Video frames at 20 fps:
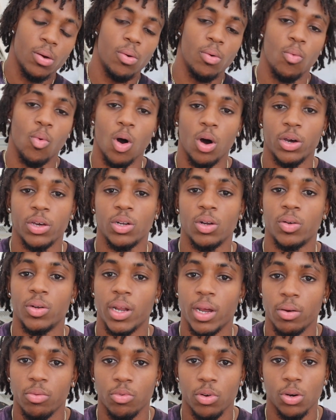walking on
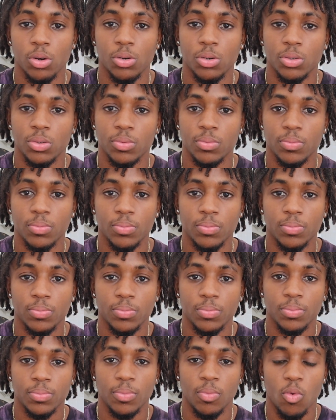that road.
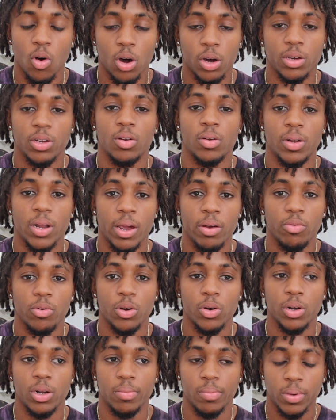Walking on that
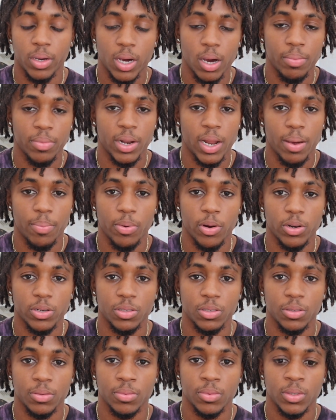road and becoming that
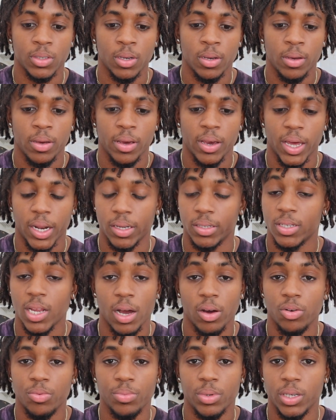person. And it's
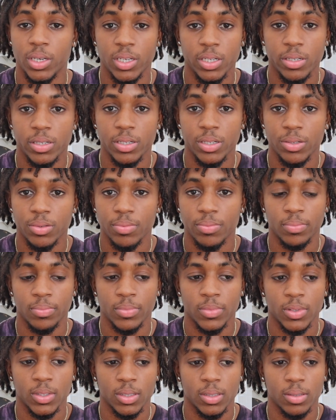not going to be easy.
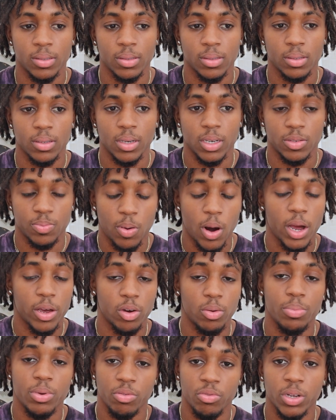It's probably
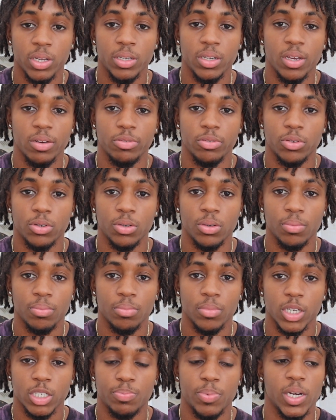going to be really difficult,
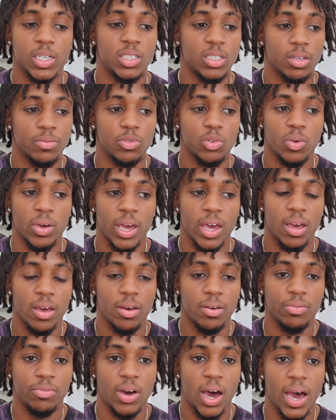especially if you
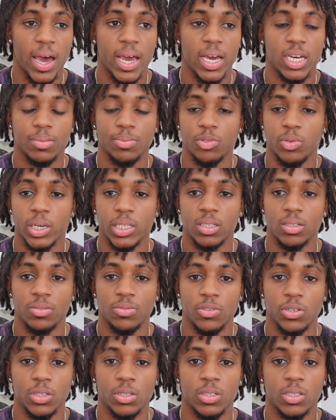have high aspirations
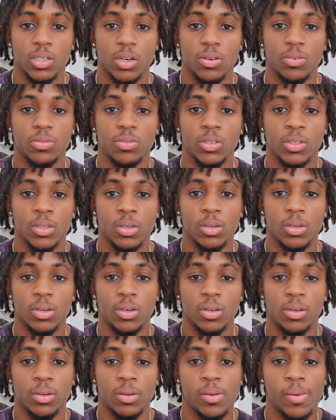for yourself.
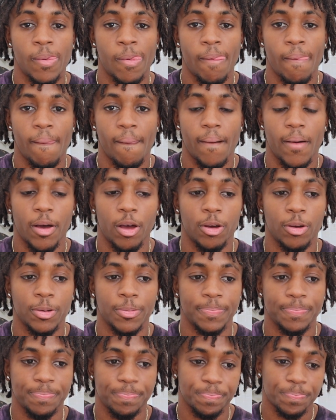
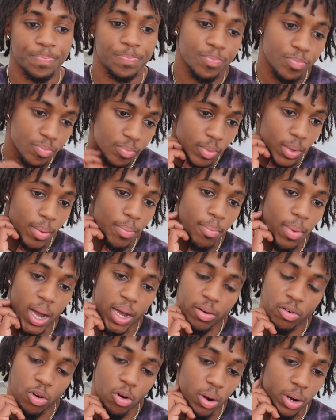
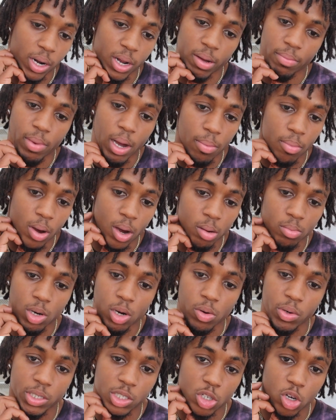Growing up, my mom
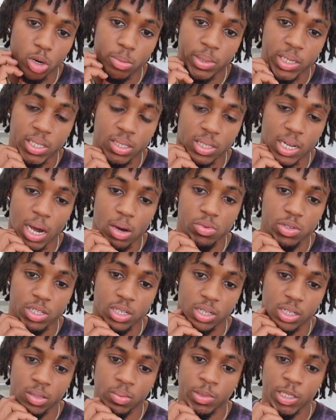always told me the sky was
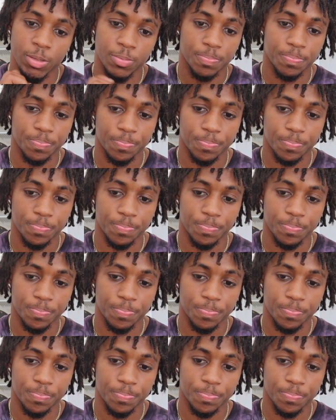the limit.